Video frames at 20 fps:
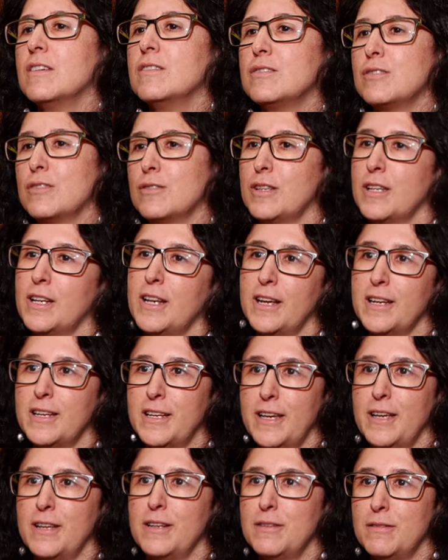so that I
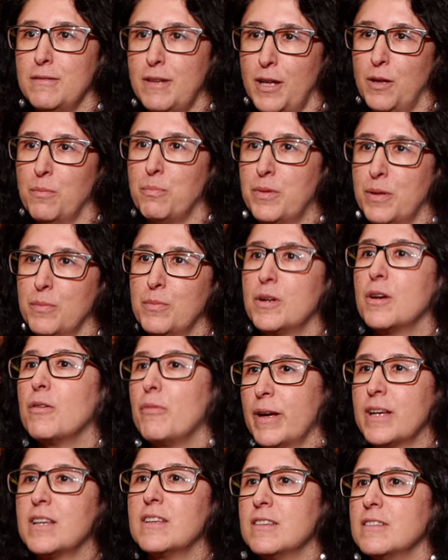can help them
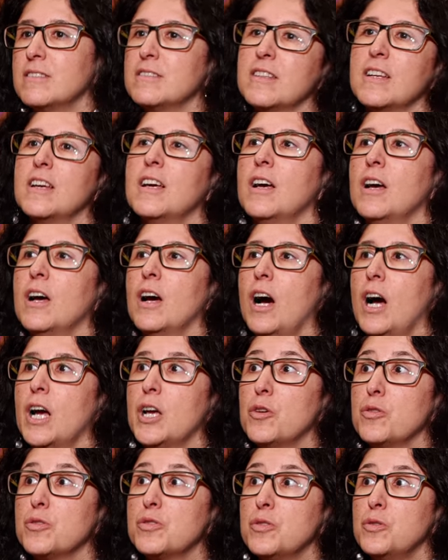correct.
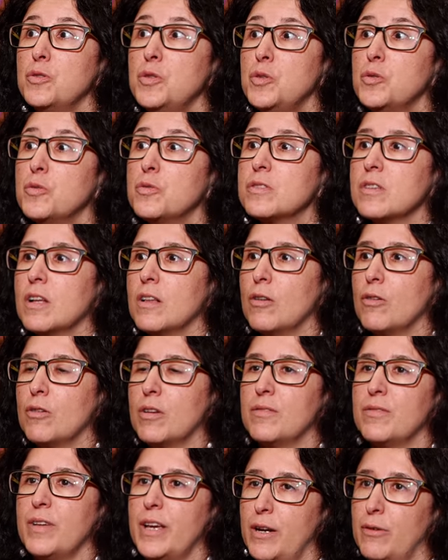I also use a
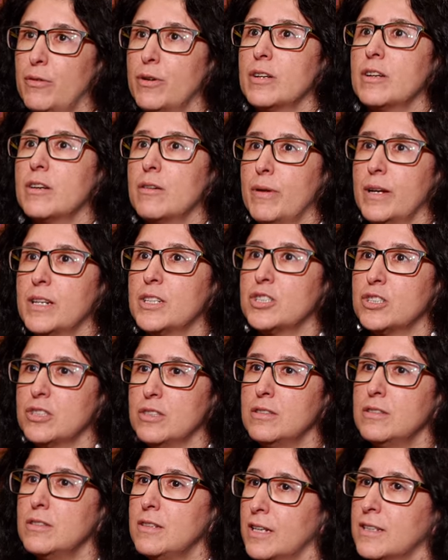lot of error
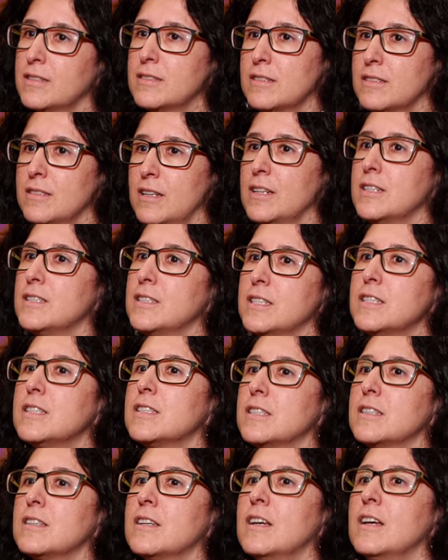correction
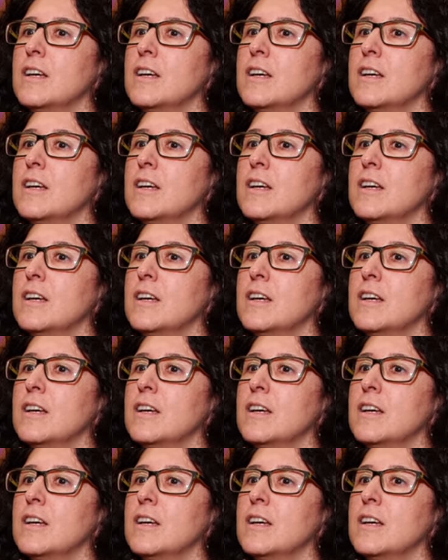exercises.